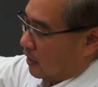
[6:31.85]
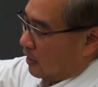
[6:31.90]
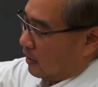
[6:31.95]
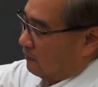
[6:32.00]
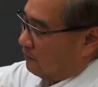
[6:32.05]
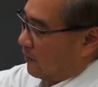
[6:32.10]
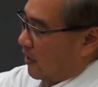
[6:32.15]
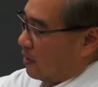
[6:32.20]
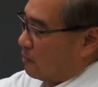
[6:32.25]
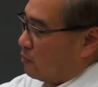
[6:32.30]

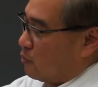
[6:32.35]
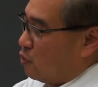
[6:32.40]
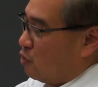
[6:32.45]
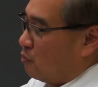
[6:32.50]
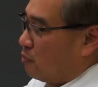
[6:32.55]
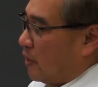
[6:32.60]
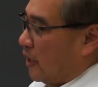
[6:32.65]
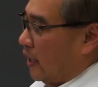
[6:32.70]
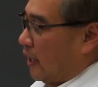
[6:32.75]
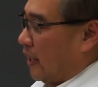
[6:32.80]
if I
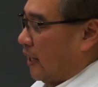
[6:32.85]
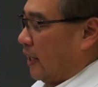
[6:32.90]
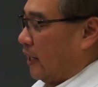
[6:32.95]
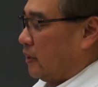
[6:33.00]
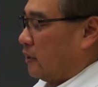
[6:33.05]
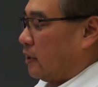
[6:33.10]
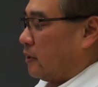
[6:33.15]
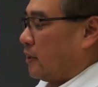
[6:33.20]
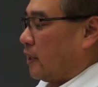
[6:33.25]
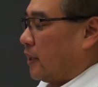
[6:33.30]
move my
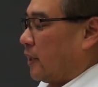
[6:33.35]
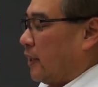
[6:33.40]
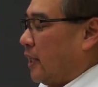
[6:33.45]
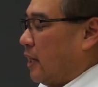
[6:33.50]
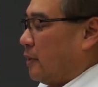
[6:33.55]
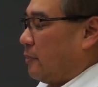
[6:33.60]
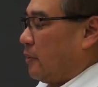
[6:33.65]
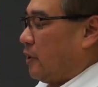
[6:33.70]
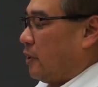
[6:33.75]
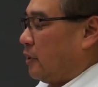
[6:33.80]
hand on the
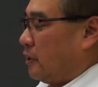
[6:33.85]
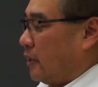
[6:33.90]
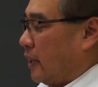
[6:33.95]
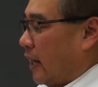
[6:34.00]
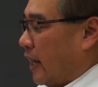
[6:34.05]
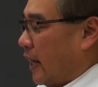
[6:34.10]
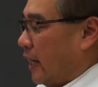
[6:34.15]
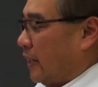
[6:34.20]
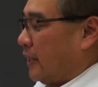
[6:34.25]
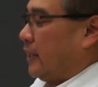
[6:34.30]
clamp here,
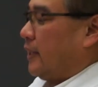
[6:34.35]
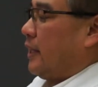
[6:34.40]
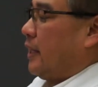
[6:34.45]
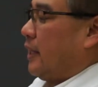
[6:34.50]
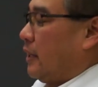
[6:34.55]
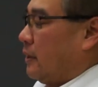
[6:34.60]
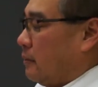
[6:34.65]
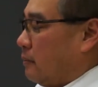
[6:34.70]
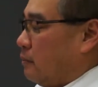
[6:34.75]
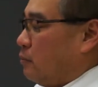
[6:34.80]
I
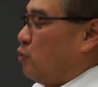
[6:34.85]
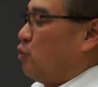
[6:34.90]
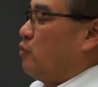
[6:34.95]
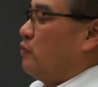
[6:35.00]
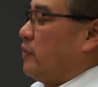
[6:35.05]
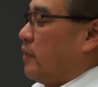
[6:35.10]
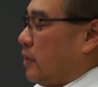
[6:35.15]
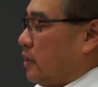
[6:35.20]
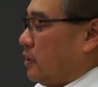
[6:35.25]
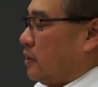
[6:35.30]
can't
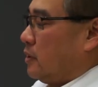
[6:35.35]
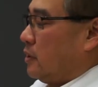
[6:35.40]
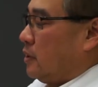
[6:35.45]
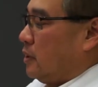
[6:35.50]
move it.